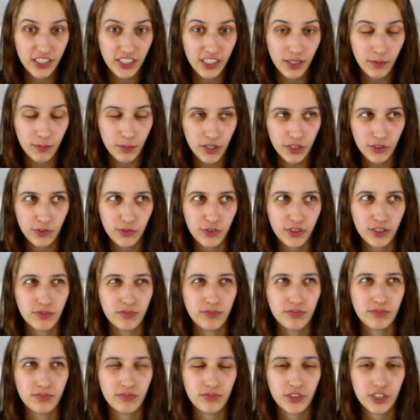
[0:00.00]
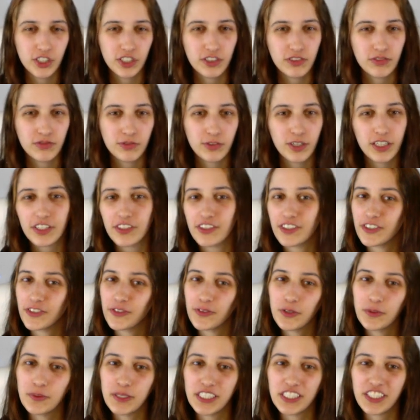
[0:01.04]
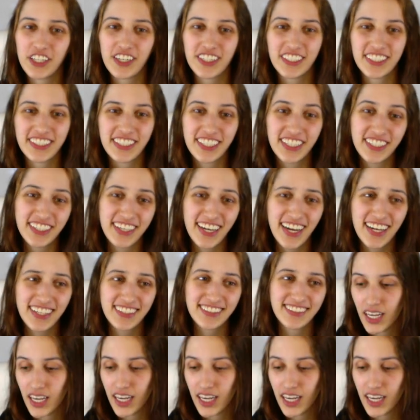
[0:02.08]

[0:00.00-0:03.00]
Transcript: apart from just regular ruby chocolate Kit Kats.